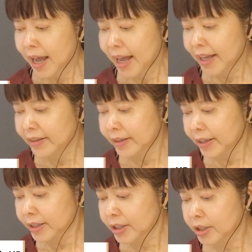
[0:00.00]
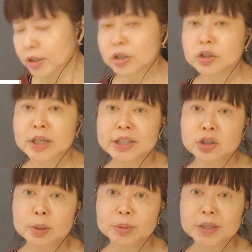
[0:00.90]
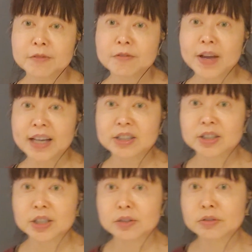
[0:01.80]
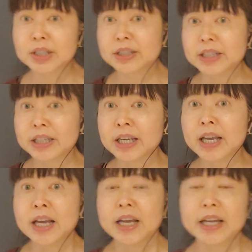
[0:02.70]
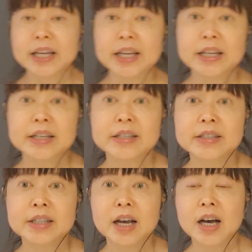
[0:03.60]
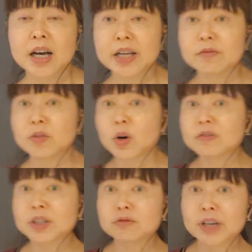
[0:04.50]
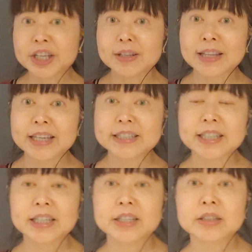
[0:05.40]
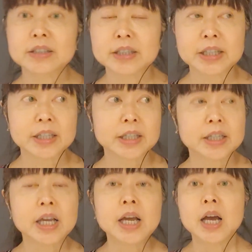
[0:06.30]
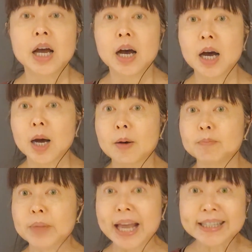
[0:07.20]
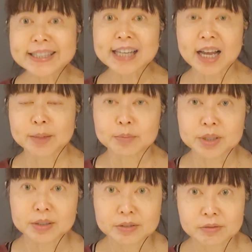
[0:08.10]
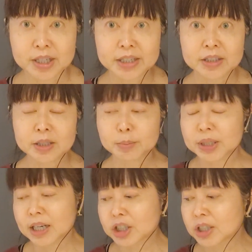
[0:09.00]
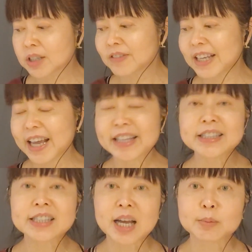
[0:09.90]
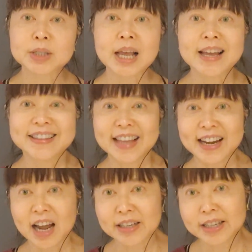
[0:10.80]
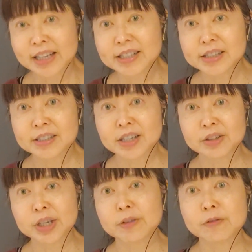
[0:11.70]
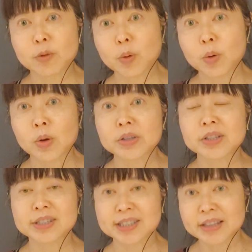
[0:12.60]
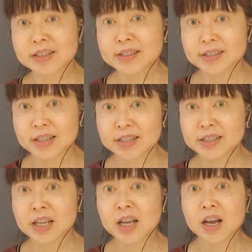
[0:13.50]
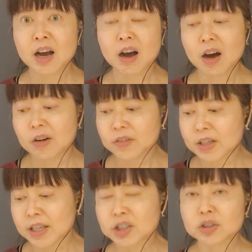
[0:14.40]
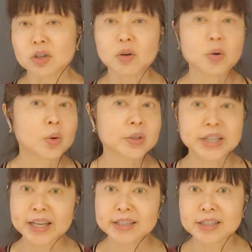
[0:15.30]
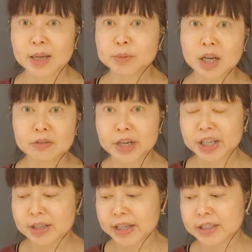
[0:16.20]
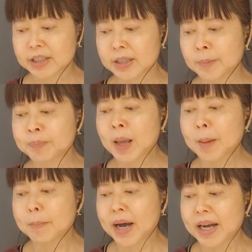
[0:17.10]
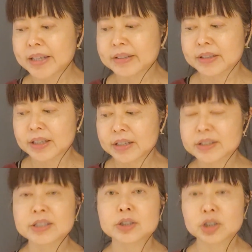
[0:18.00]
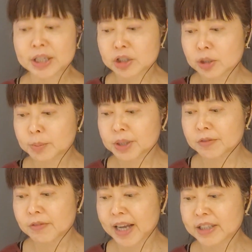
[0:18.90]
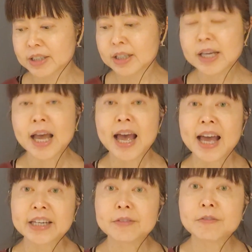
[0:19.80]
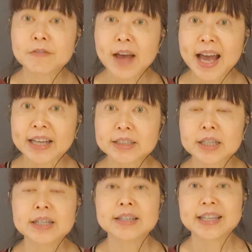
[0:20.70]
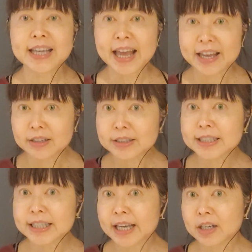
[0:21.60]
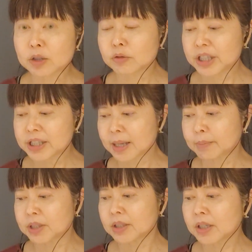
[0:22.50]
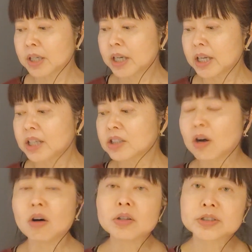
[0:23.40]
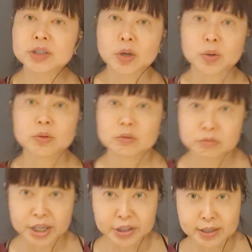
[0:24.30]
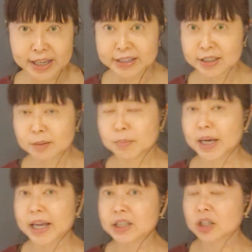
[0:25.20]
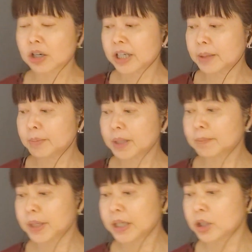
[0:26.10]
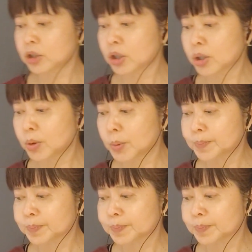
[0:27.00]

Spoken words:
And this transcription factor really is involved in regulating the enzymes, right? The production of the enzymes that are necessary for the synthesis of cholesterol. All the enzymes are regulated by this transcription factor. And in fact, the LDL receptor is also regulated by SREBP2.